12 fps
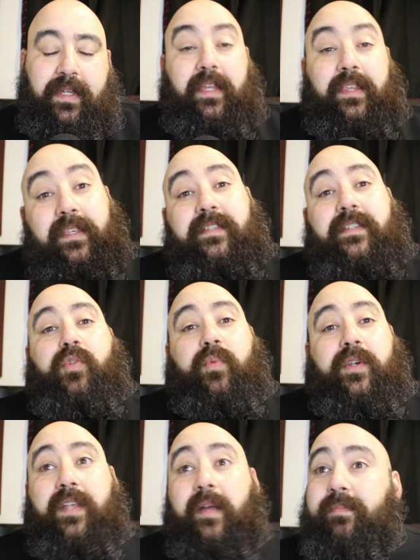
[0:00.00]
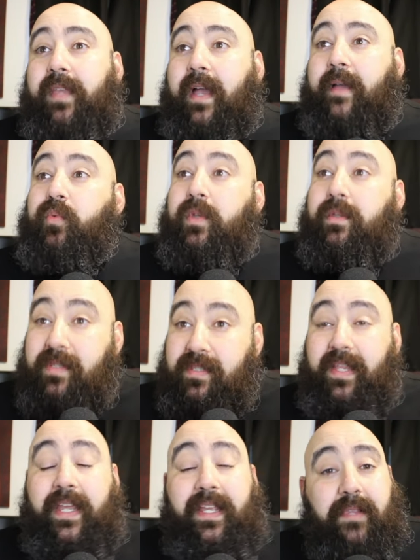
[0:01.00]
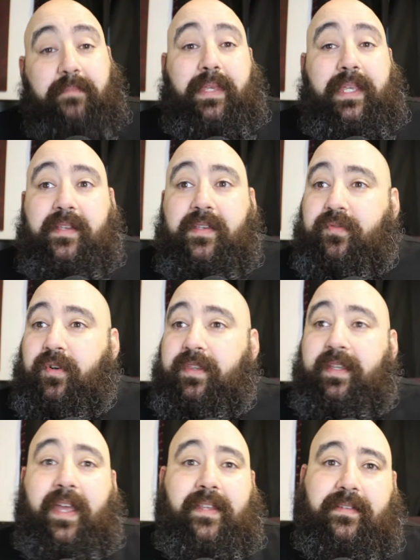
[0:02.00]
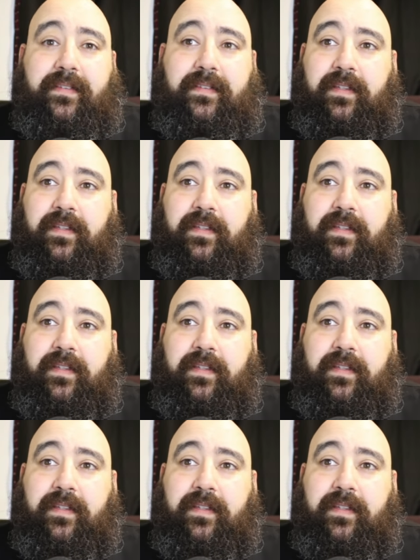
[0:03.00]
This is where sometimes we mistake the means for the end.